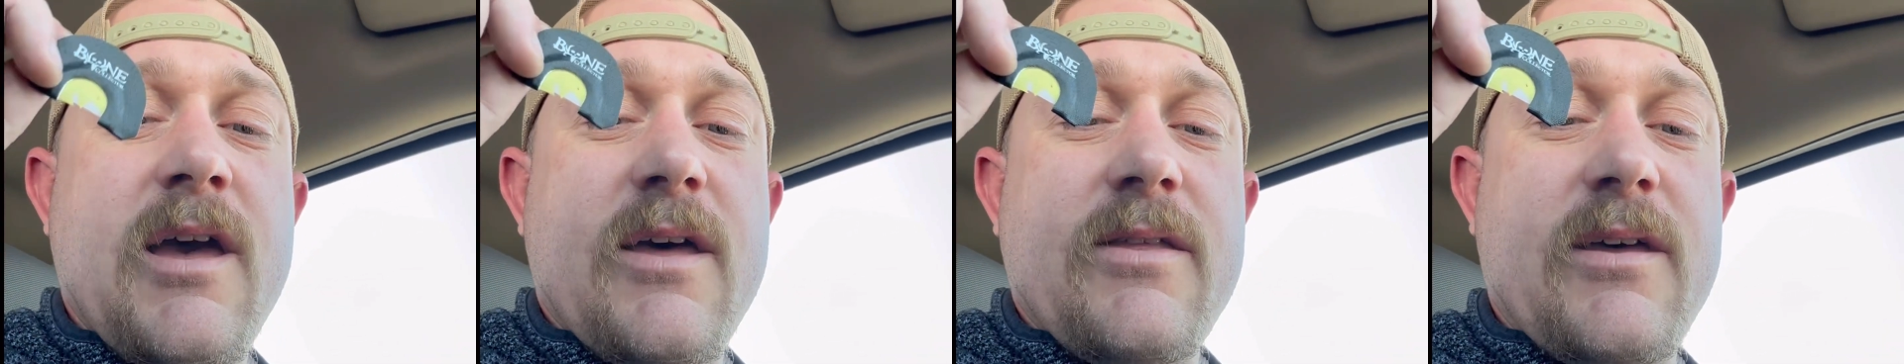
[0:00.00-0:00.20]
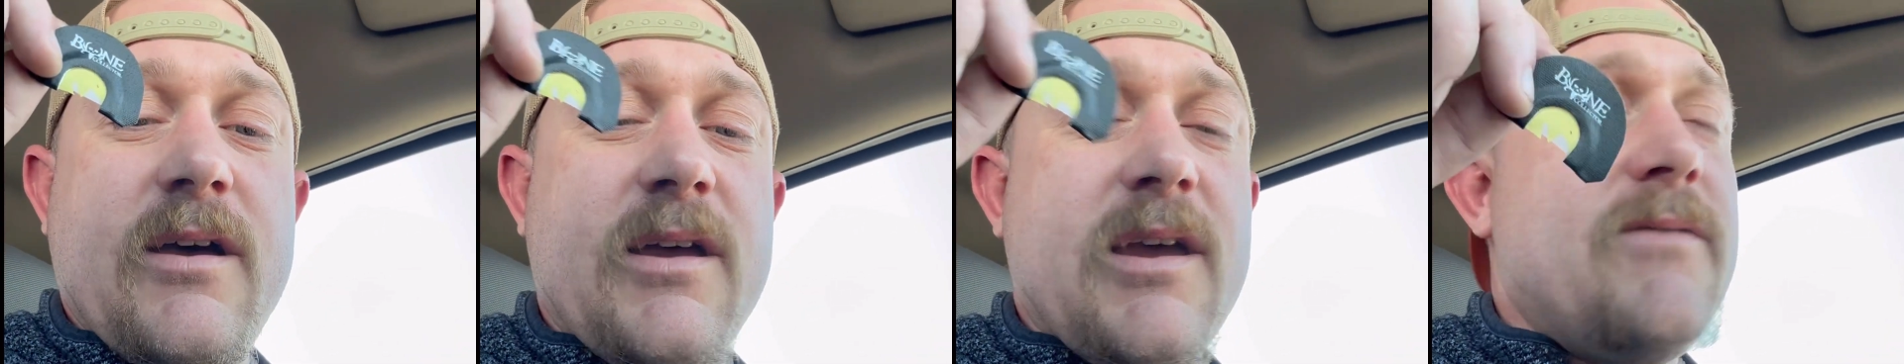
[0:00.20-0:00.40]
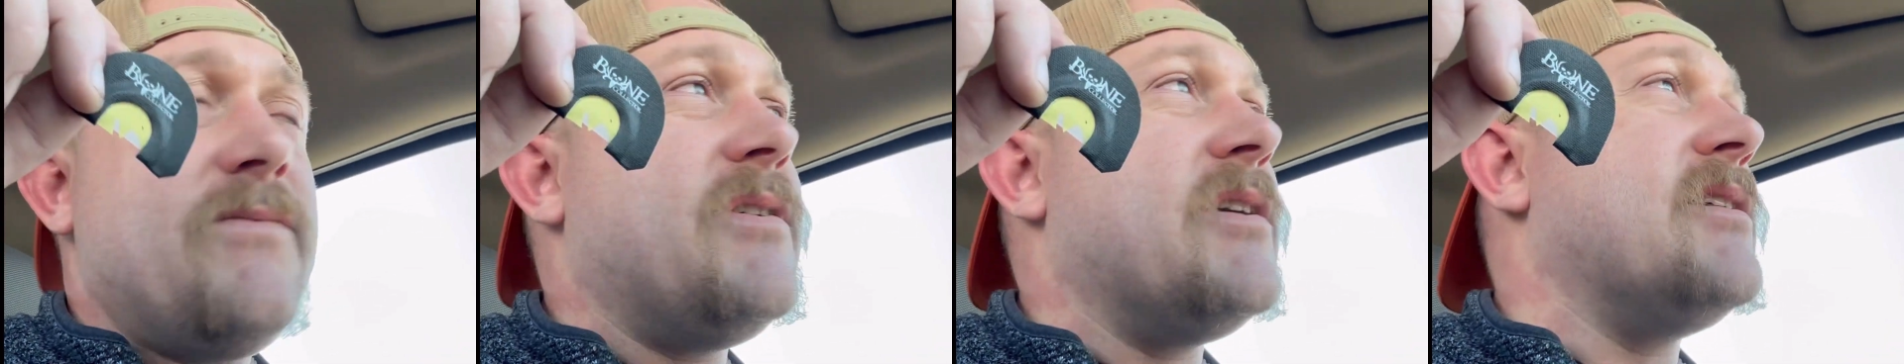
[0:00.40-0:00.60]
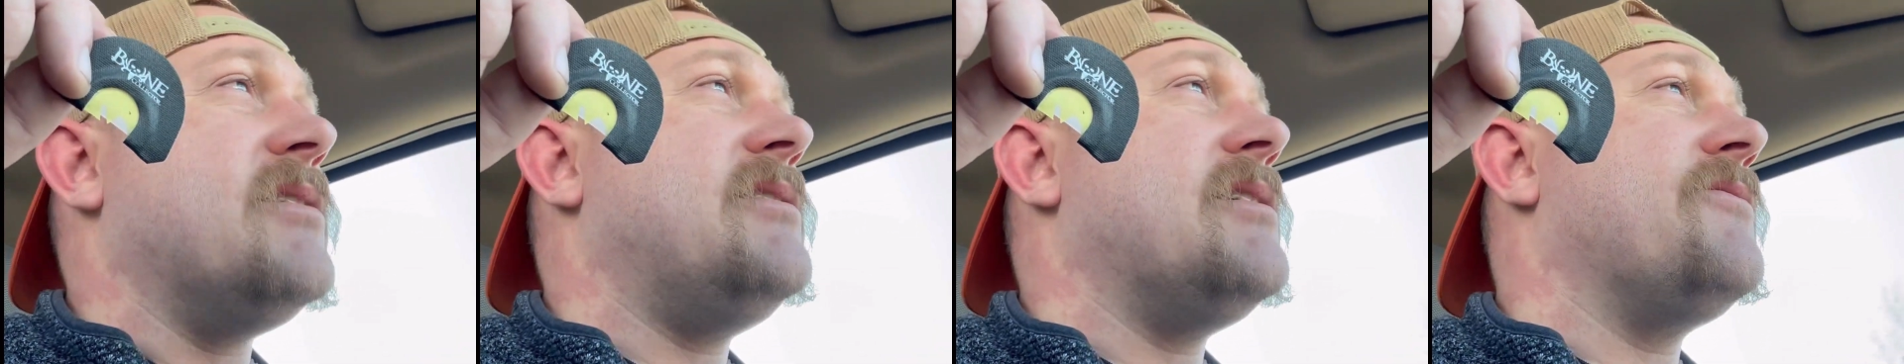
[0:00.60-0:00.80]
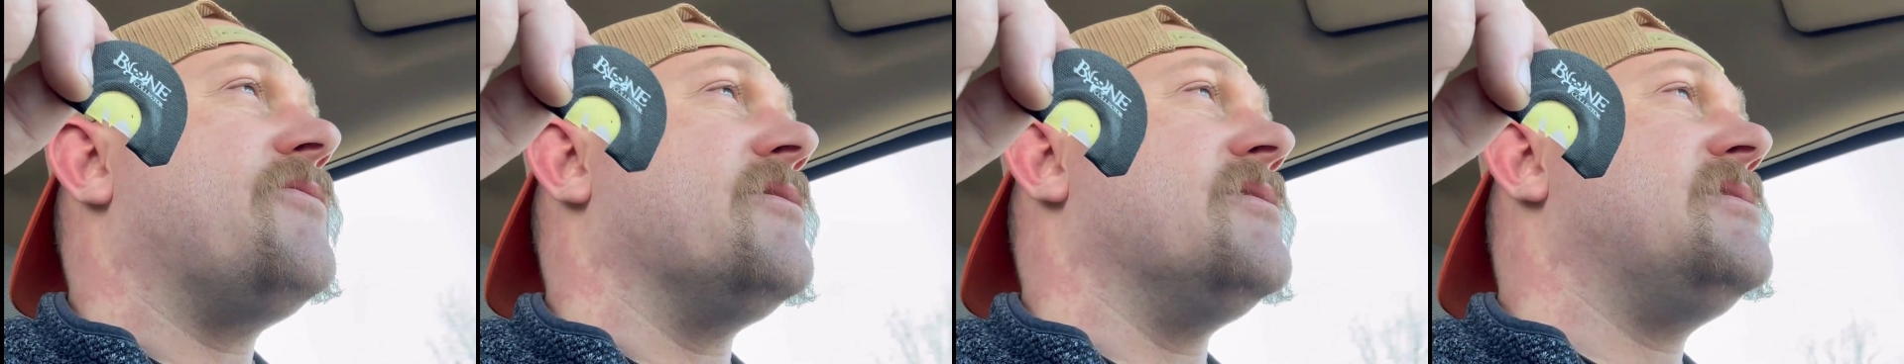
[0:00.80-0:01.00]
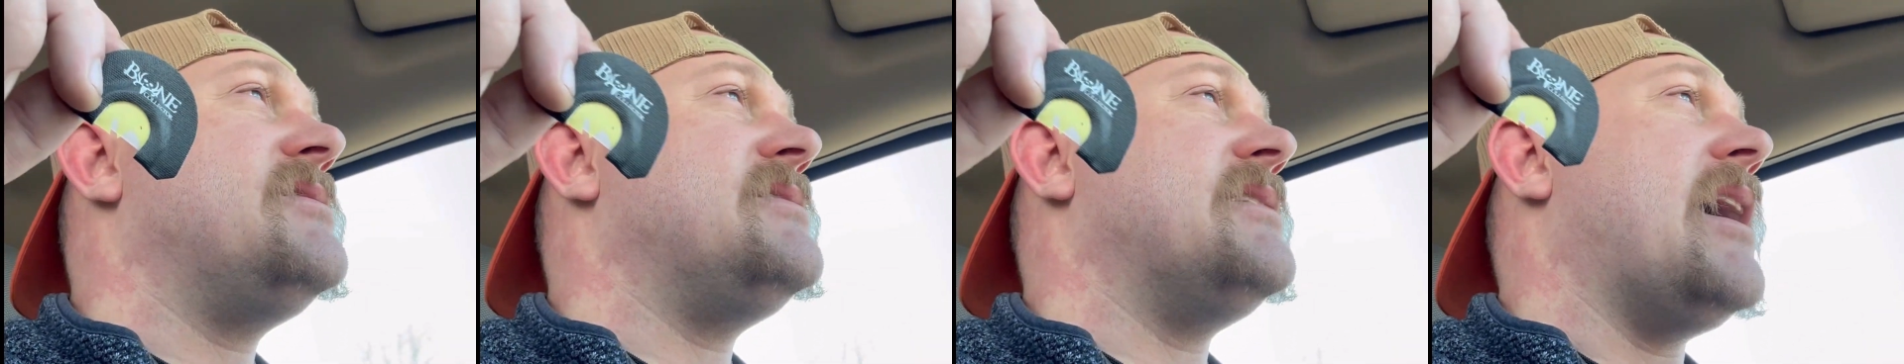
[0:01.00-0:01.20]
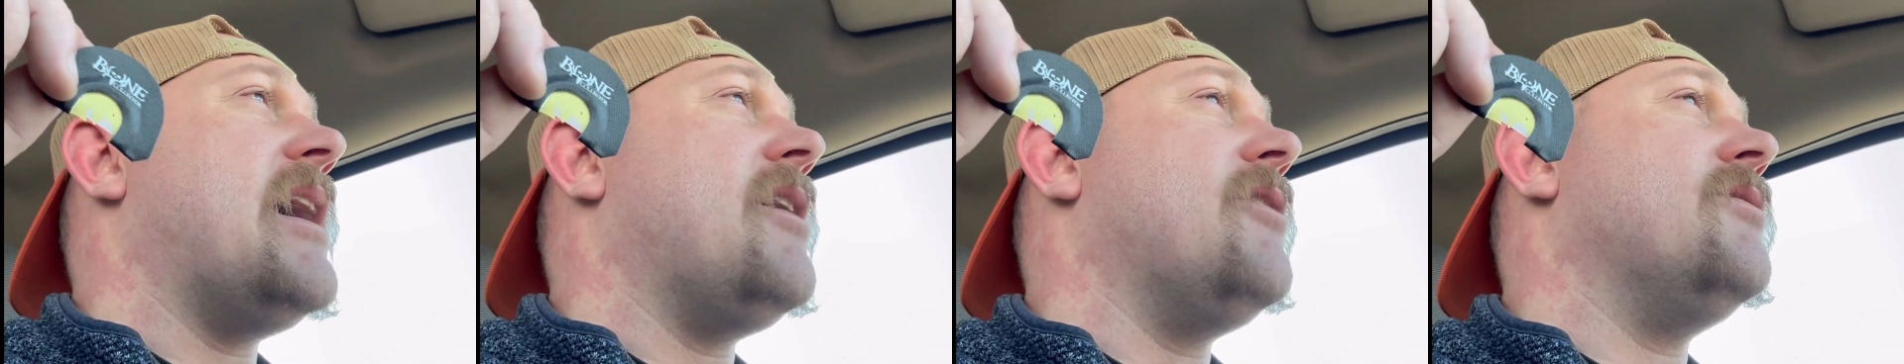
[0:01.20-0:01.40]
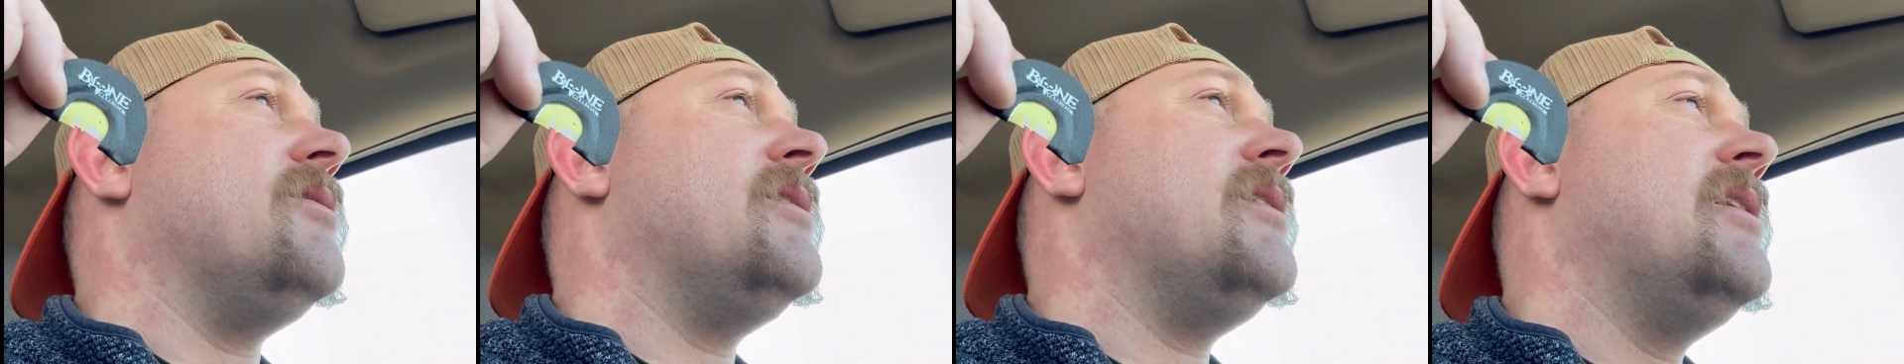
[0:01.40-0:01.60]
they'll give you a different
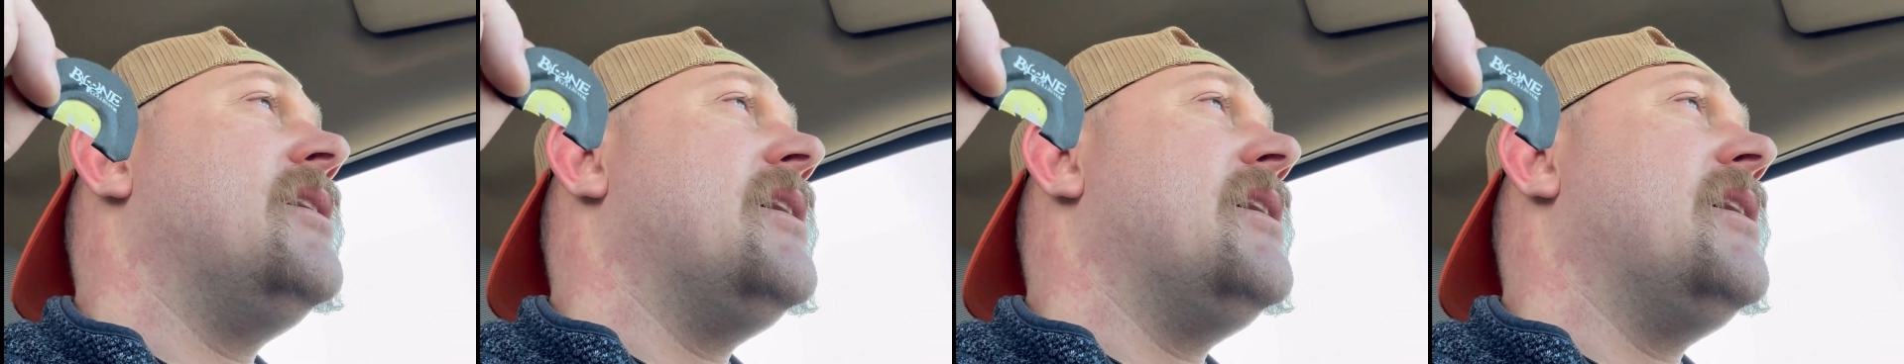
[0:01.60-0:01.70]
sound.